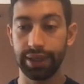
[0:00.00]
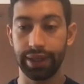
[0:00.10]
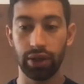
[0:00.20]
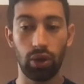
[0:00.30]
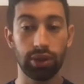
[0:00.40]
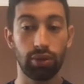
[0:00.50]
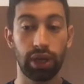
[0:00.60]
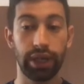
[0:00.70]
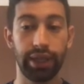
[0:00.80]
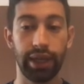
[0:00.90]
I can also
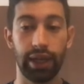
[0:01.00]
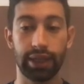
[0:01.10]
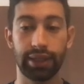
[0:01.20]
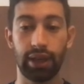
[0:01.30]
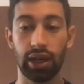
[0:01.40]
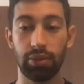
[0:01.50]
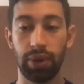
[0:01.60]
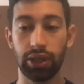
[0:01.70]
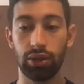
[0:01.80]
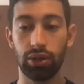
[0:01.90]
click the extract
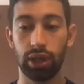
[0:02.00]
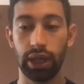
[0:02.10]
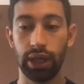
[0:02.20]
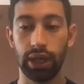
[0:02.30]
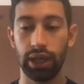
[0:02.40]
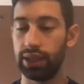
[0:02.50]
button, uh,